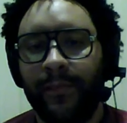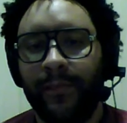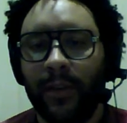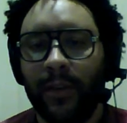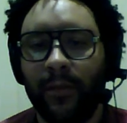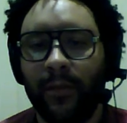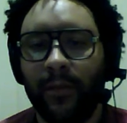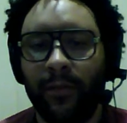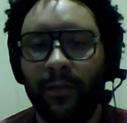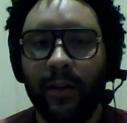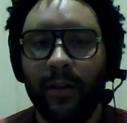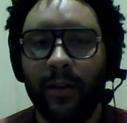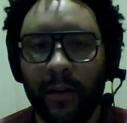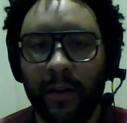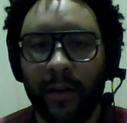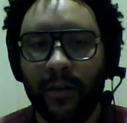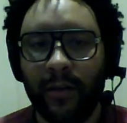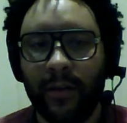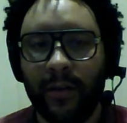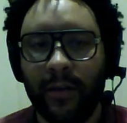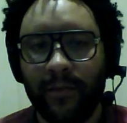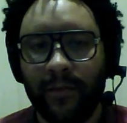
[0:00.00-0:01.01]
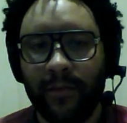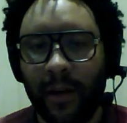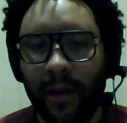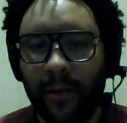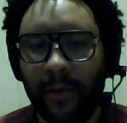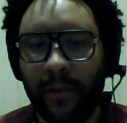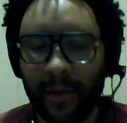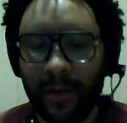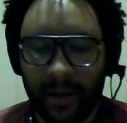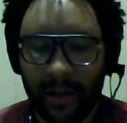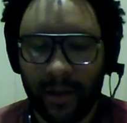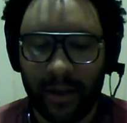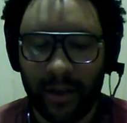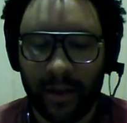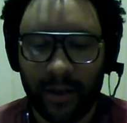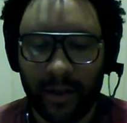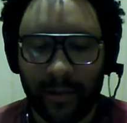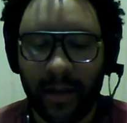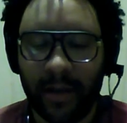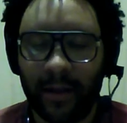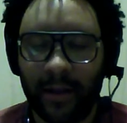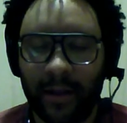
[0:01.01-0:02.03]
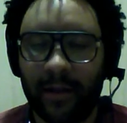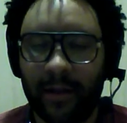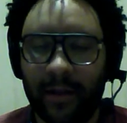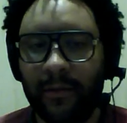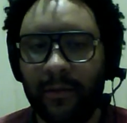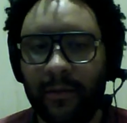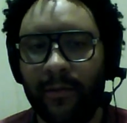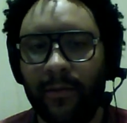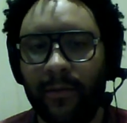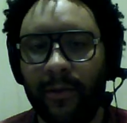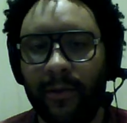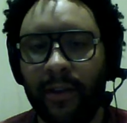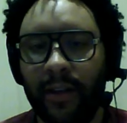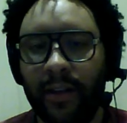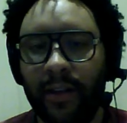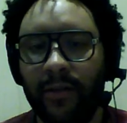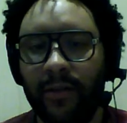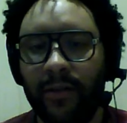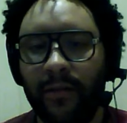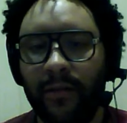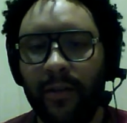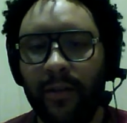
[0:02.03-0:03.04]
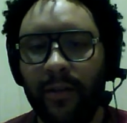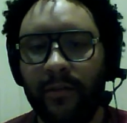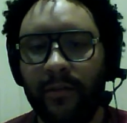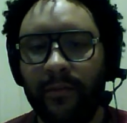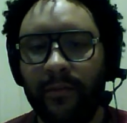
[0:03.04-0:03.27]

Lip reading: We good, Marvin? Mike, we good so far?